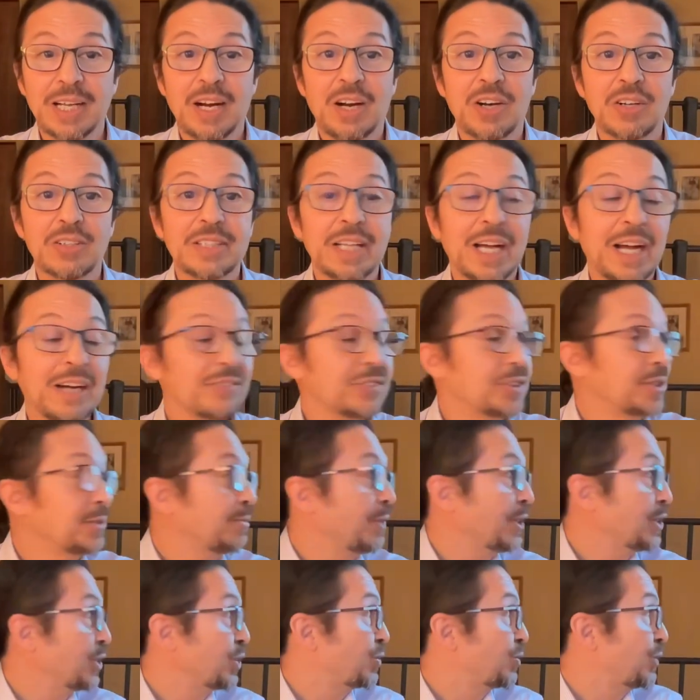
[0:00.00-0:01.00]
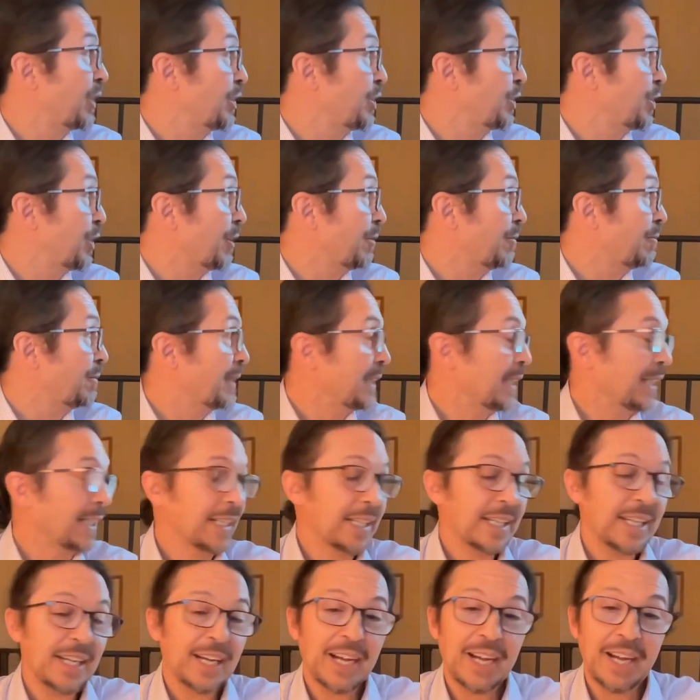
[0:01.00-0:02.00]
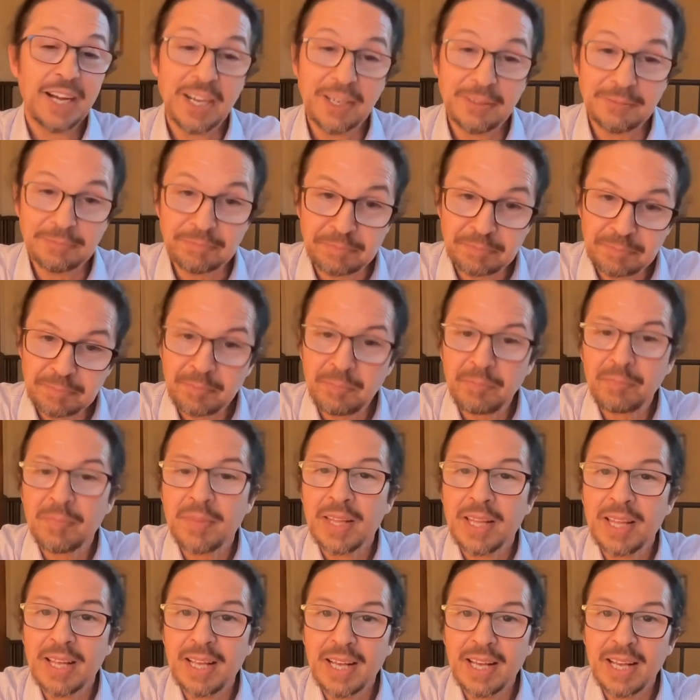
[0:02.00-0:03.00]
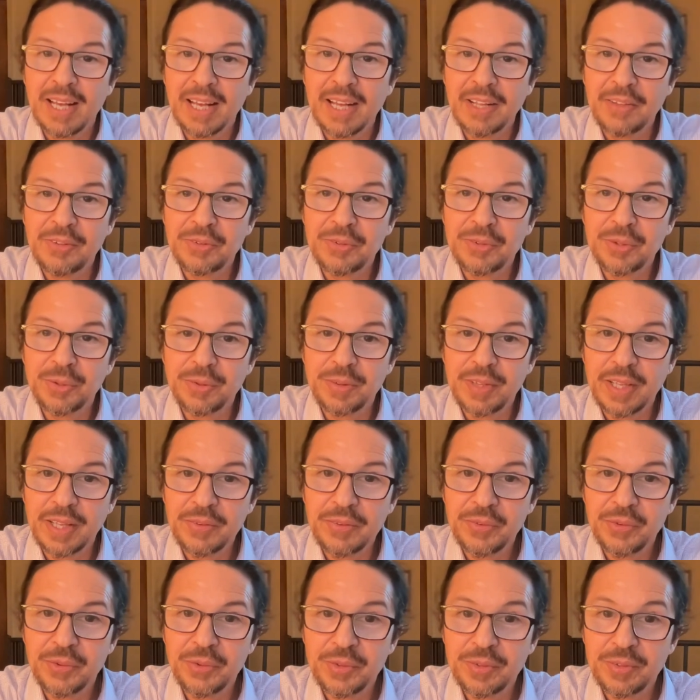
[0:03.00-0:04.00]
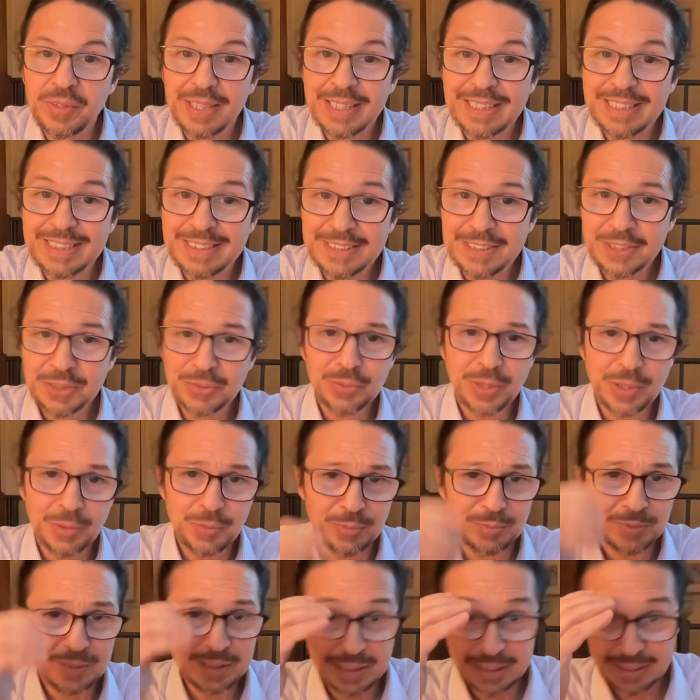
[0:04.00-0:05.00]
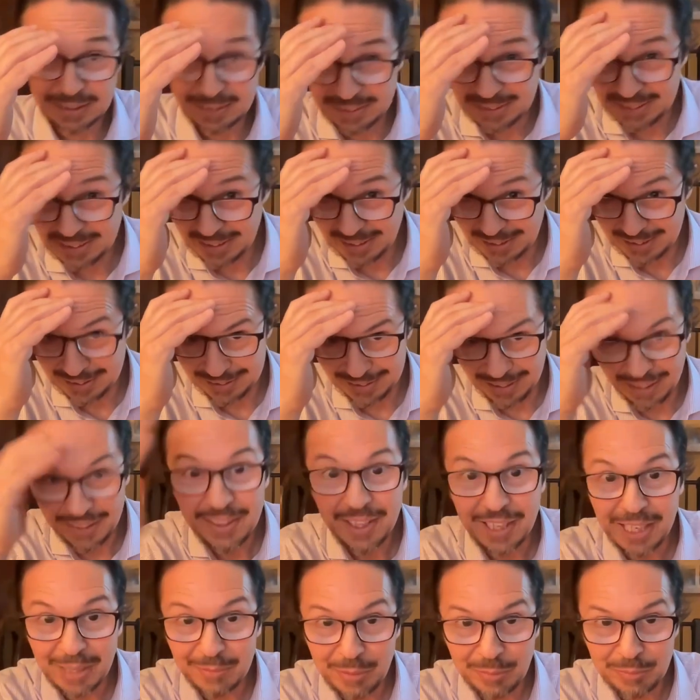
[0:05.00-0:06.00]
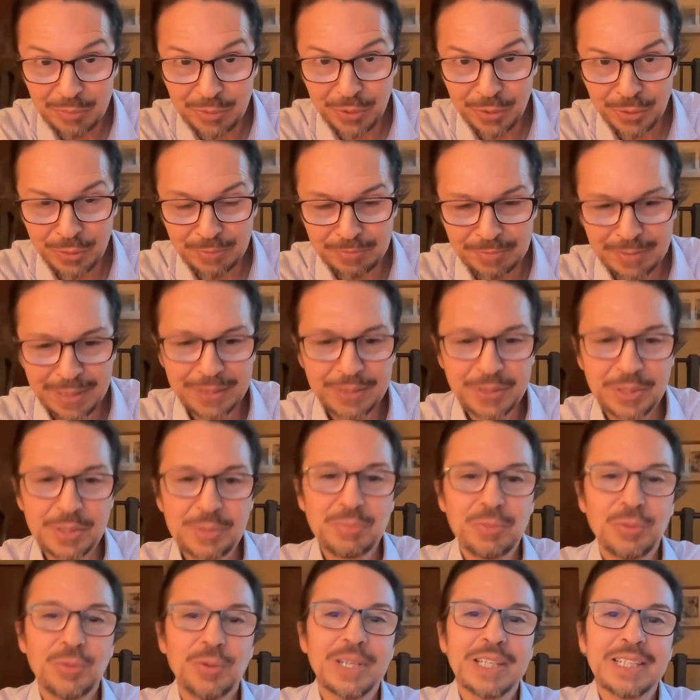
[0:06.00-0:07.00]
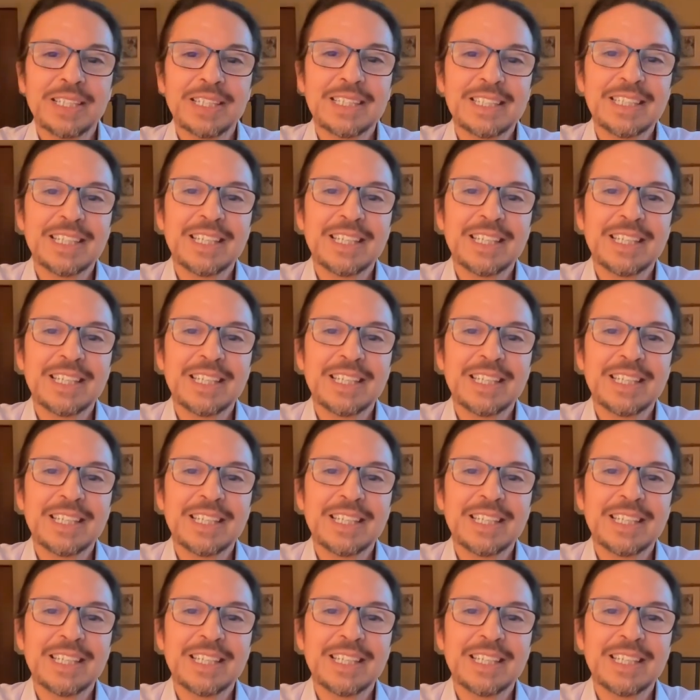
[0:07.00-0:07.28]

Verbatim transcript: our lives much richer. And so this is what I think I'm up to at this point.